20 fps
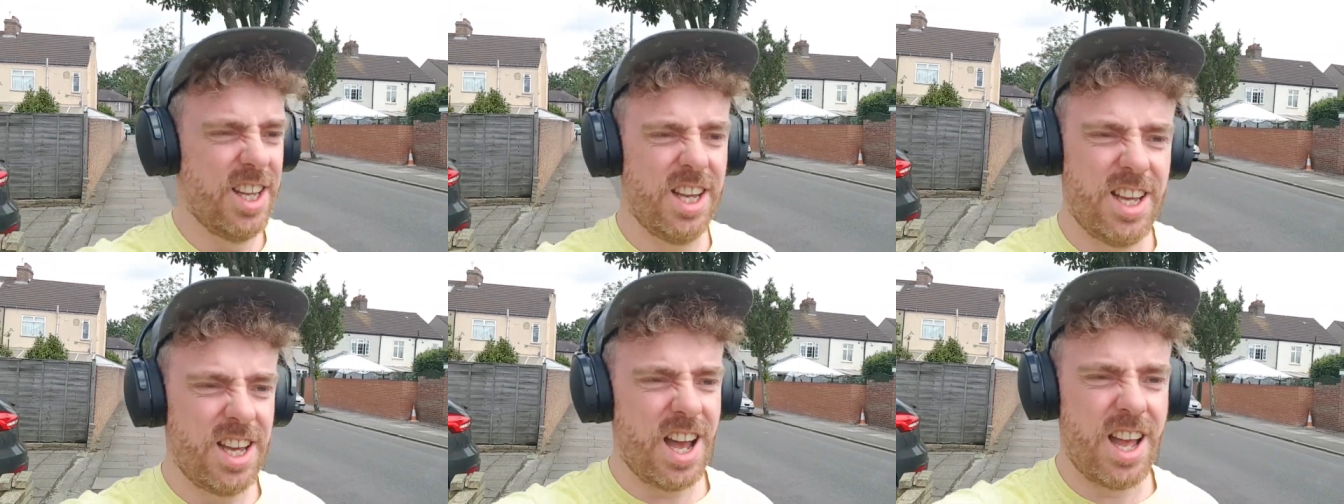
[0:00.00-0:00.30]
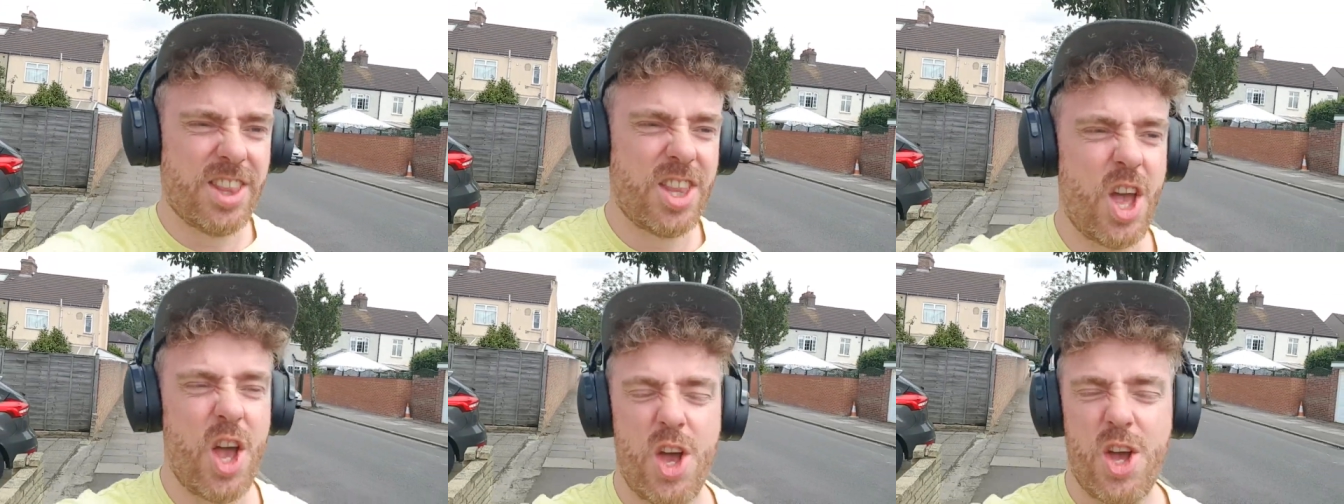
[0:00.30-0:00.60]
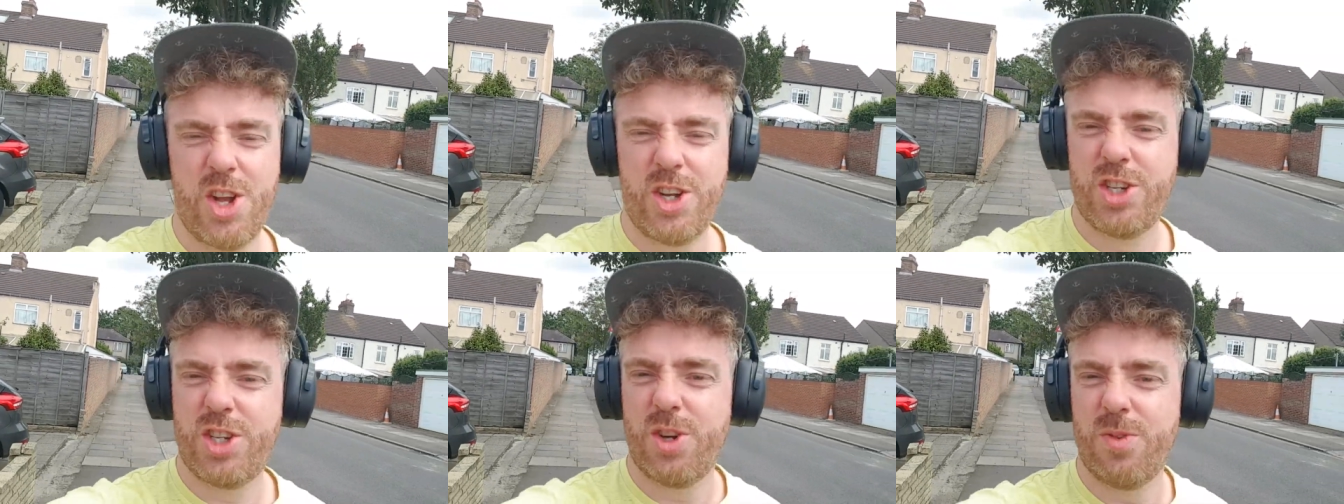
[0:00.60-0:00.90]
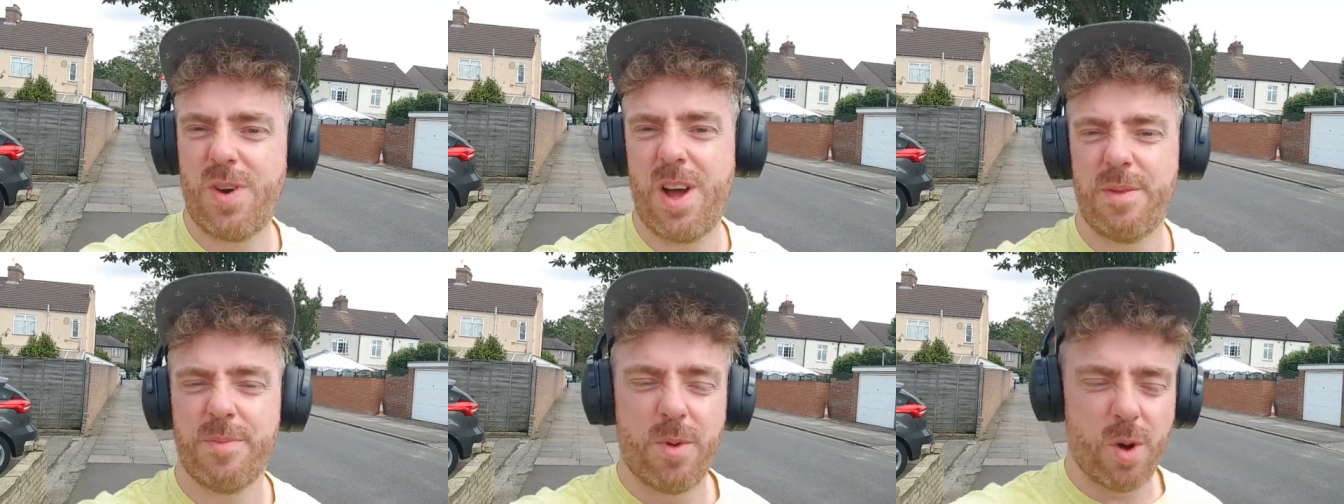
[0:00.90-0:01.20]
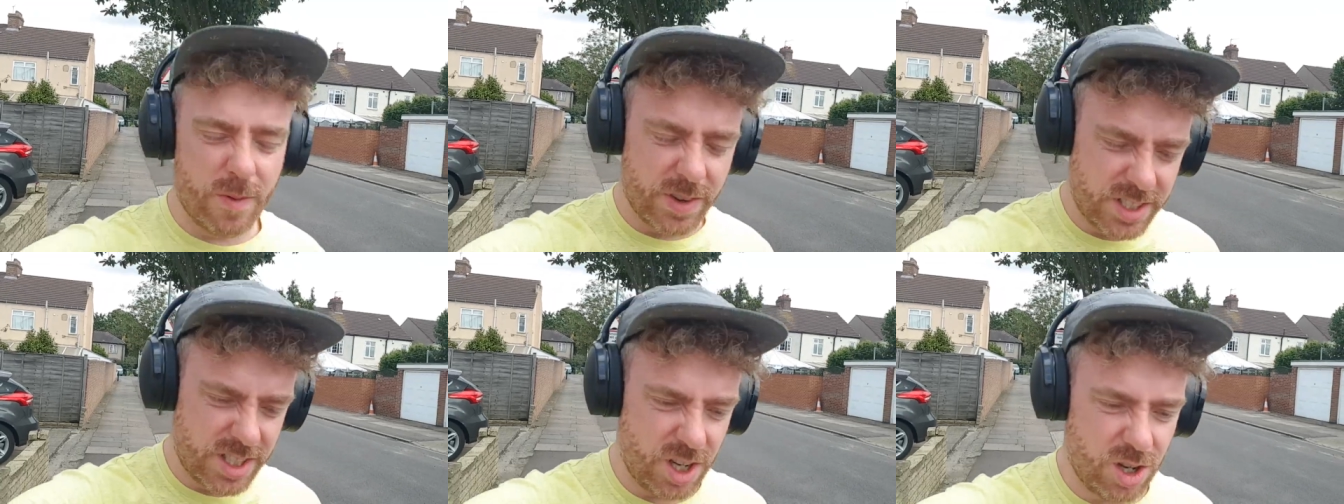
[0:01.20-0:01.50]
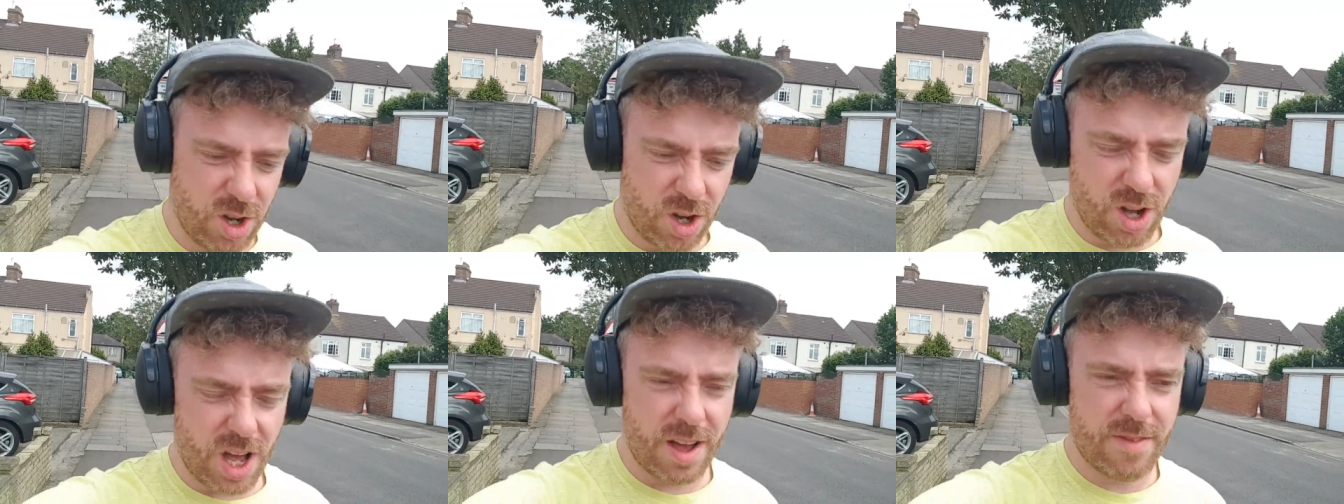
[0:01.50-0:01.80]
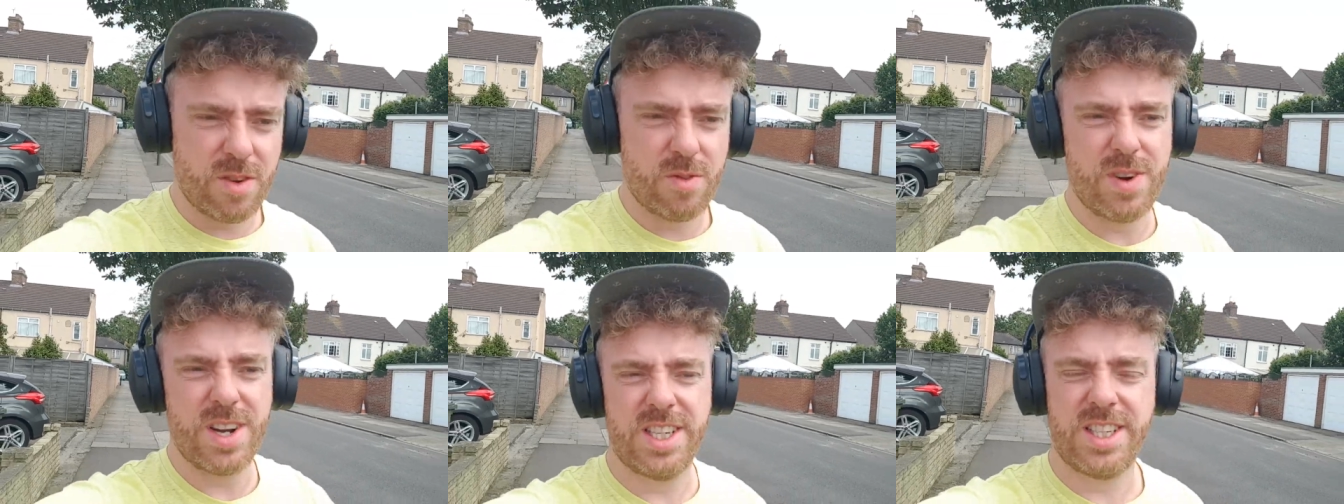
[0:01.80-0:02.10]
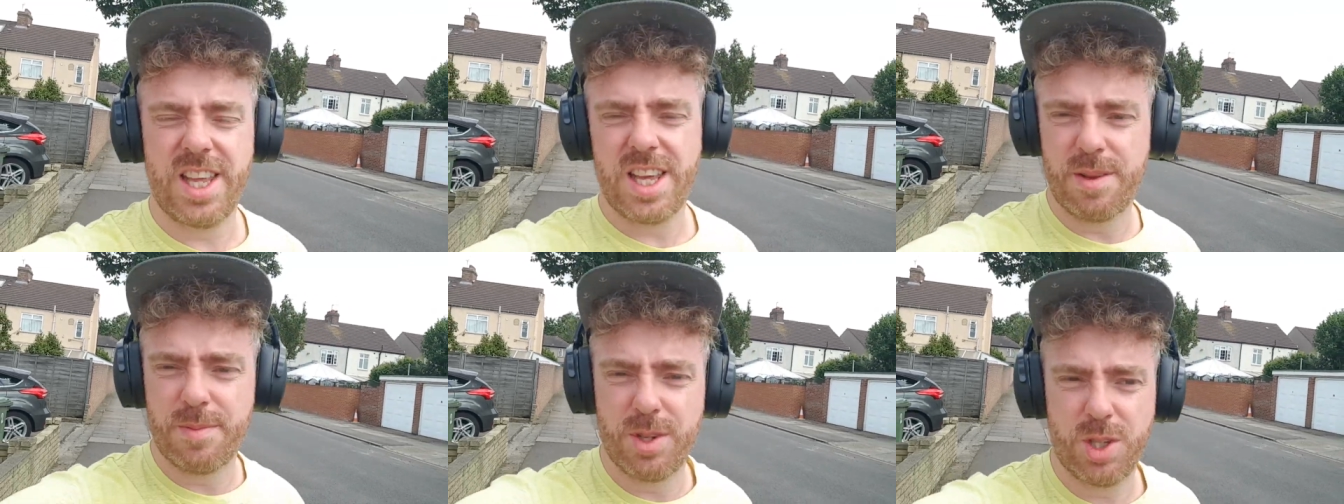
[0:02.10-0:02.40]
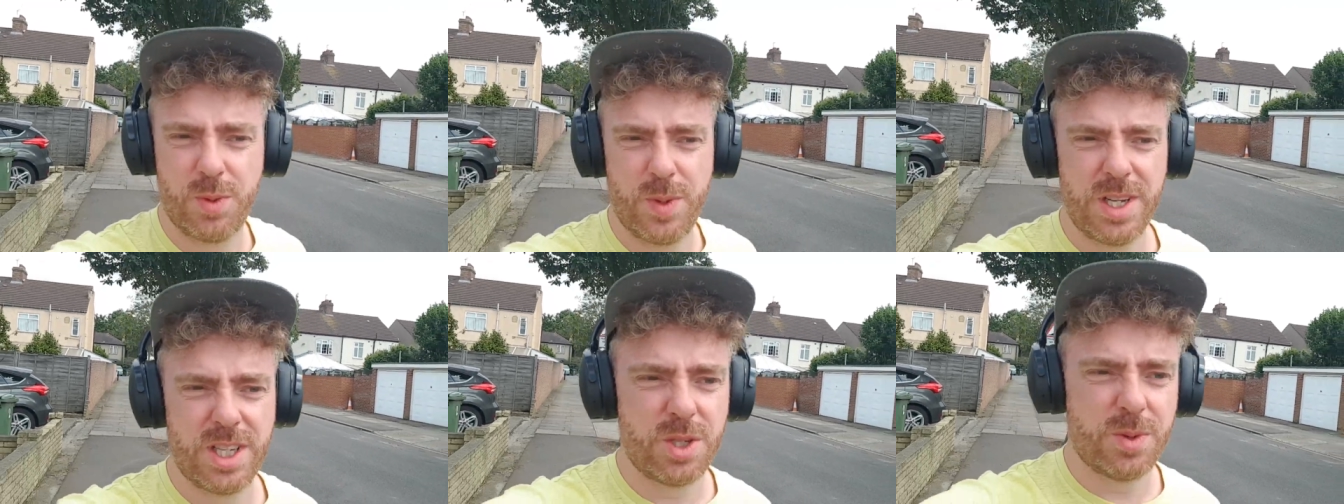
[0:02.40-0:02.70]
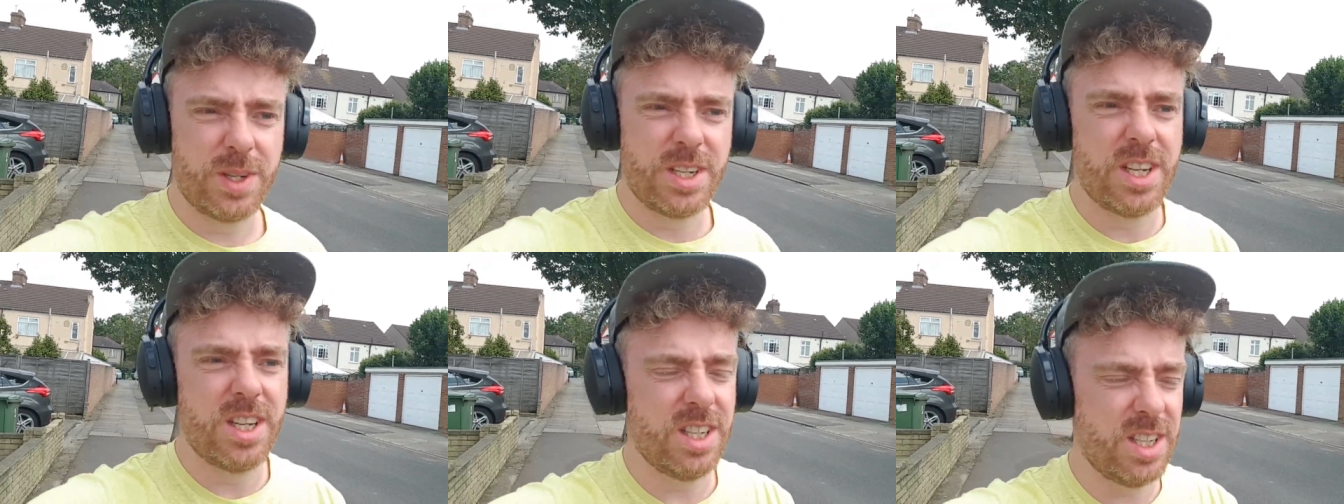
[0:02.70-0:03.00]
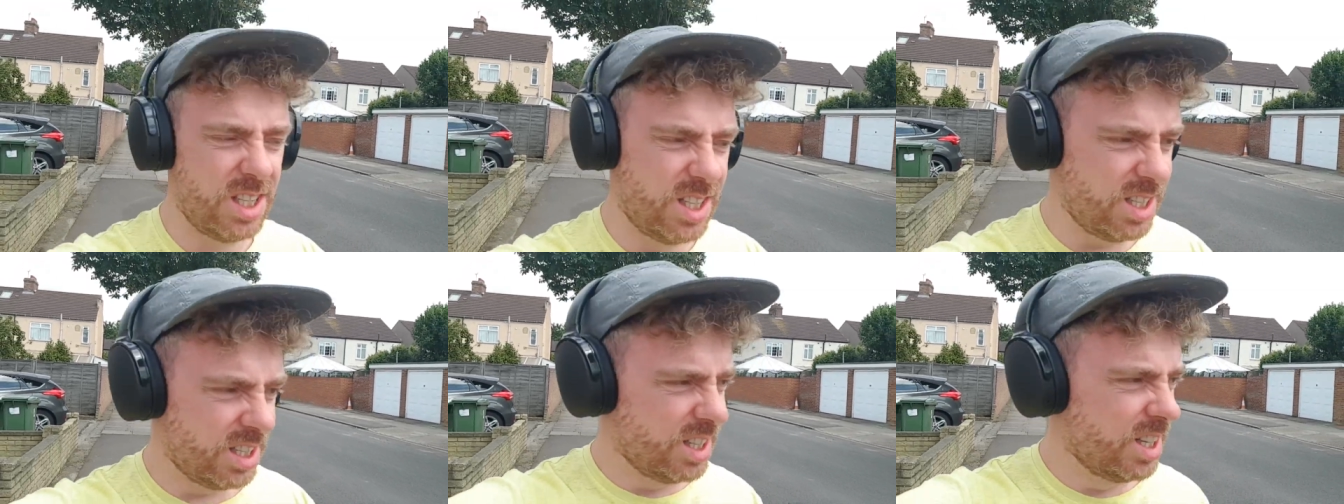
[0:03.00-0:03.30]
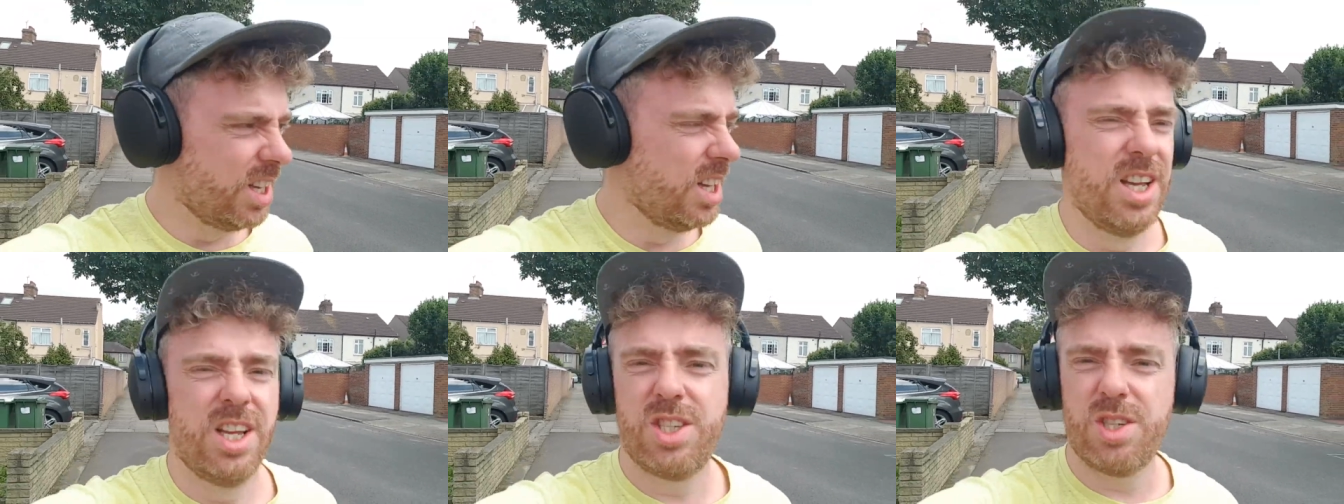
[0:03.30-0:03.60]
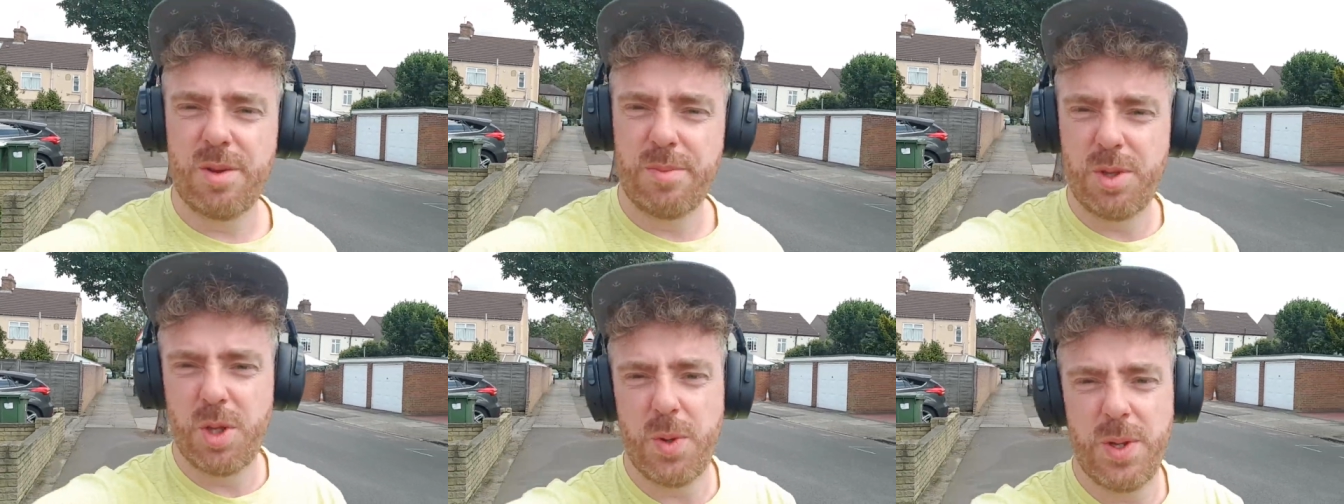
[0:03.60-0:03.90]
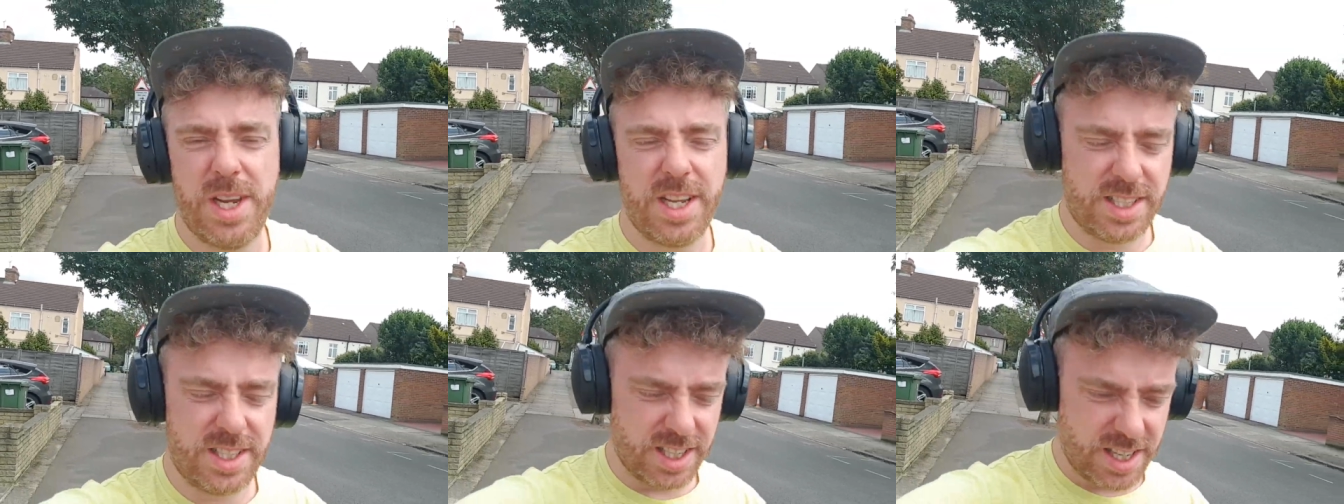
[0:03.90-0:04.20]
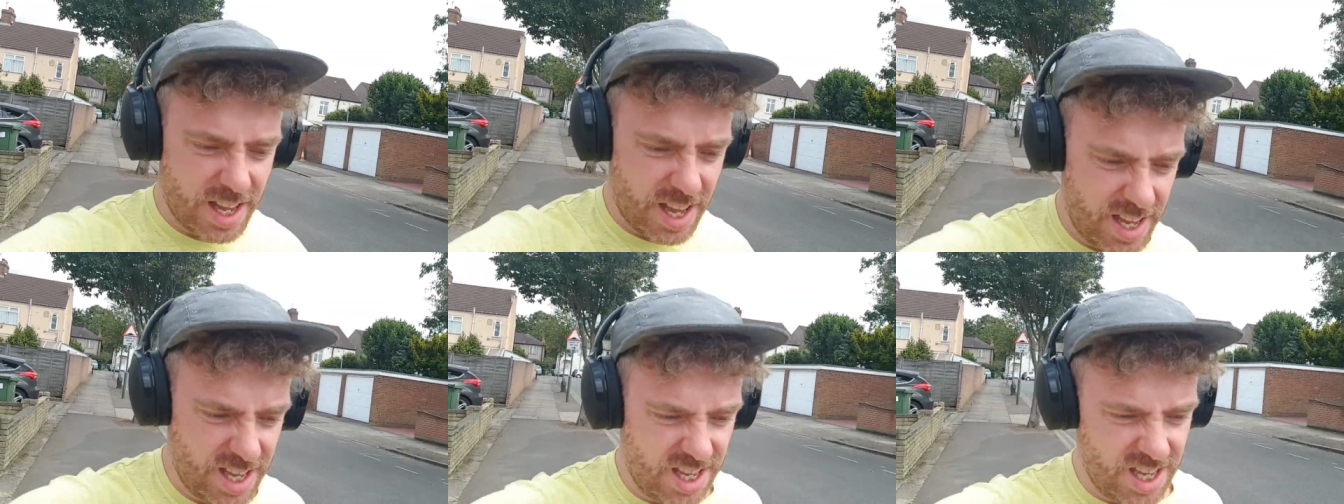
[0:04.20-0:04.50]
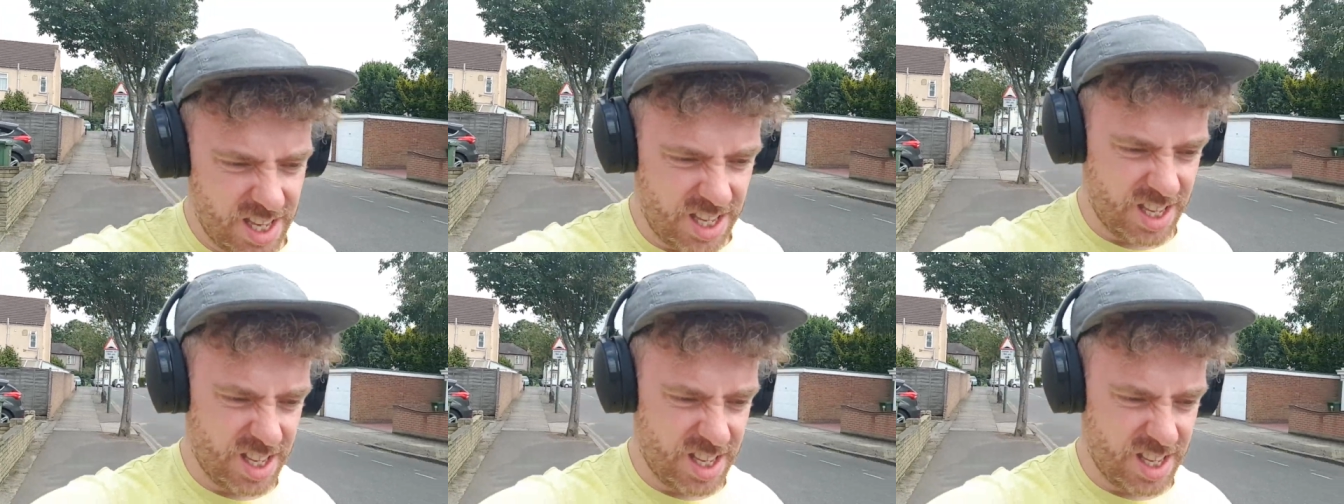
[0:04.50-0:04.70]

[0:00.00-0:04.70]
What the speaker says: Had the urge to run, but obviously I got to have a rest day in between, so I didn't. So I'm doing it today.